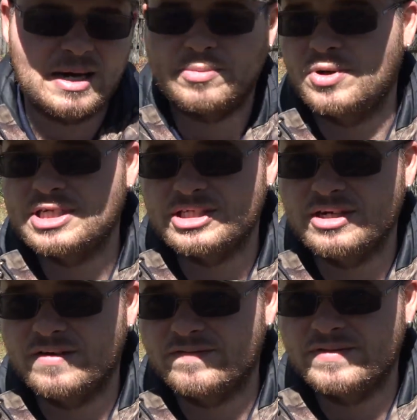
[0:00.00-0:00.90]

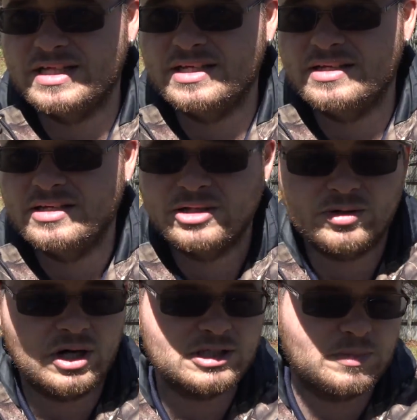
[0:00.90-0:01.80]
operation of the
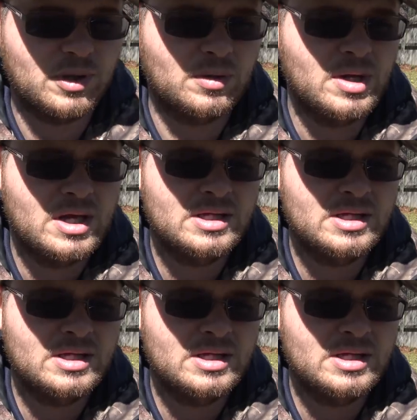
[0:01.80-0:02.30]
crossbow.